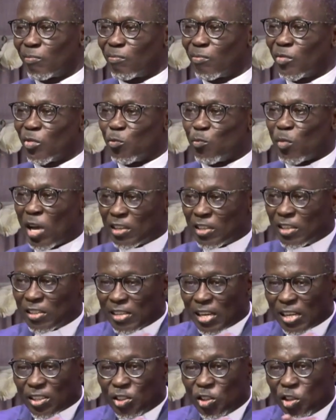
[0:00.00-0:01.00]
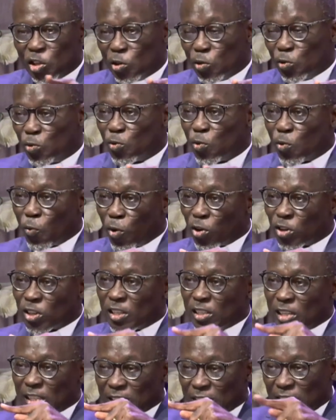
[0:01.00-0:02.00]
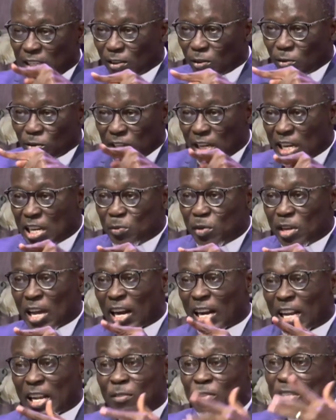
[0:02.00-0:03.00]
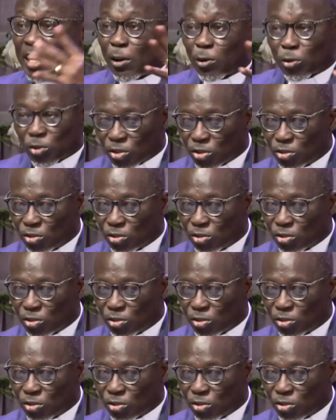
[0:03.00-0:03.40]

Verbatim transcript: But Jesus knew what the enemy had left out.